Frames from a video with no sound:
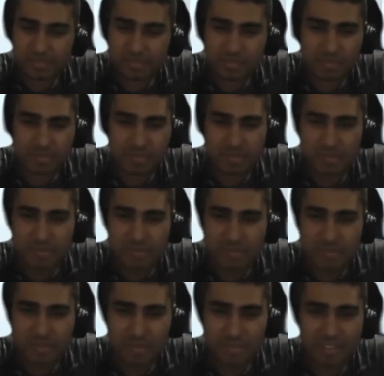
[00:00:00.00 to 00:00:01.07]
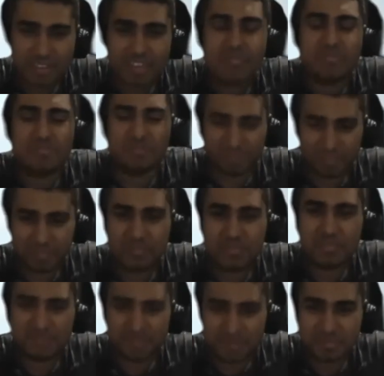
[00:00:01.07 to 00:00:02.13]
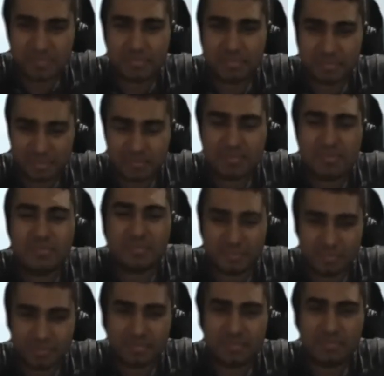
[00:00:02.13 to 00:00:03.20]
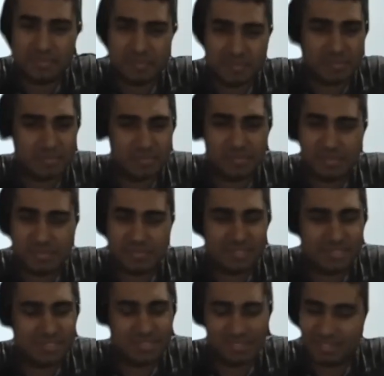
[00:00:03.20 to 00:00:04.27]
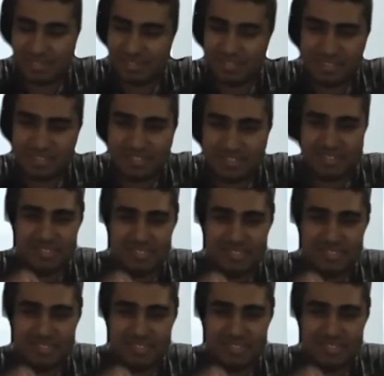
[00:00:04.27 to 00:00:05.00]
People don't know. Even scholars do not know. This is not to blame scholars, but a discussion.